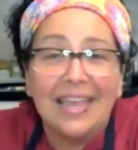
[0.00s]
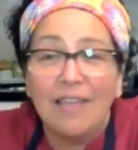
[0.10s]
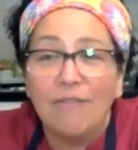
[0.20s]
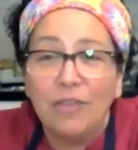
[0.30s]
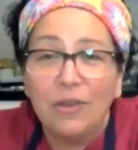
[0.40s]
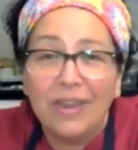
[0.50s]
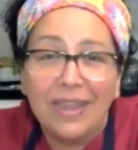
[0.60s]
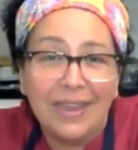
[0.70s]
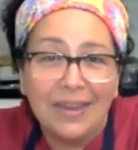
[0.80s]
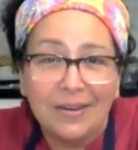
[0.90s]
If you're
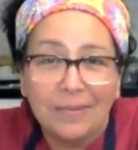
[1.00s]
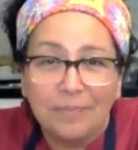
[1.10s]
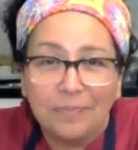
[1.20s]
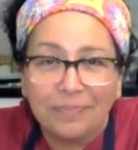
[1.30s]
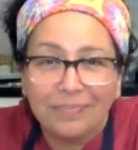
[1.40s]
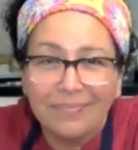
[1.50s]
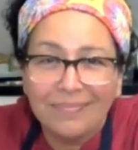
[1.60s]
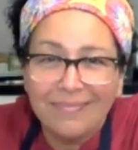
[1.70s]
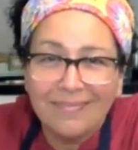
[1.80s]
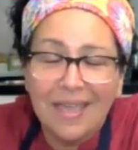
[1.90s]
here
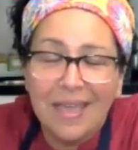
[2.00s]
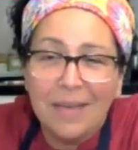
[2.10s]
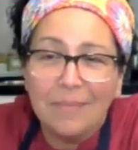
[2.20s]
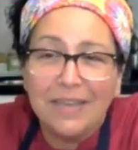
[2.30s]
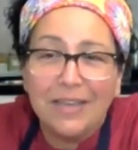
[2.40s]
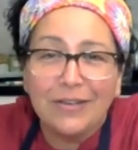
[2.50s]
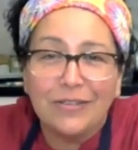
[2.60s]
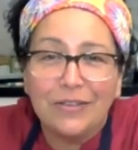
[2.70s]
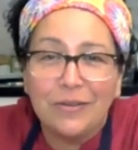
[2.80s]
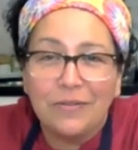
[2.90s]

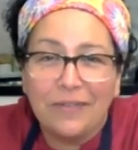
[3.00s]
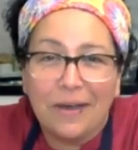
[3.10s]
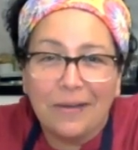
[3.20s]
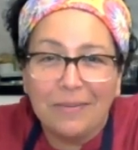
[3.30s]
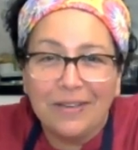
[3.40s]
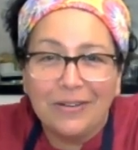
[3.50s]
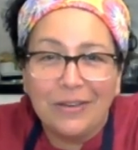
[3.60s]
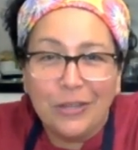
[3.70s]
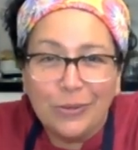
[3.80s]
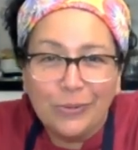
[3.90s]
because you found me
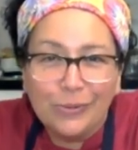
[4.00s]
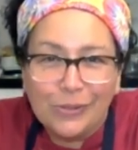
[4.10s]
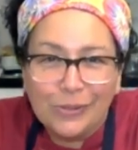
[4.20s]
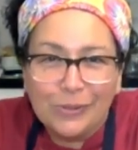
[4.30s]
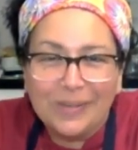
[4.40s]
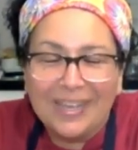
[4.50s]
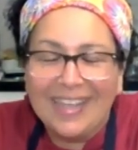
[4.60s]
on YouTube,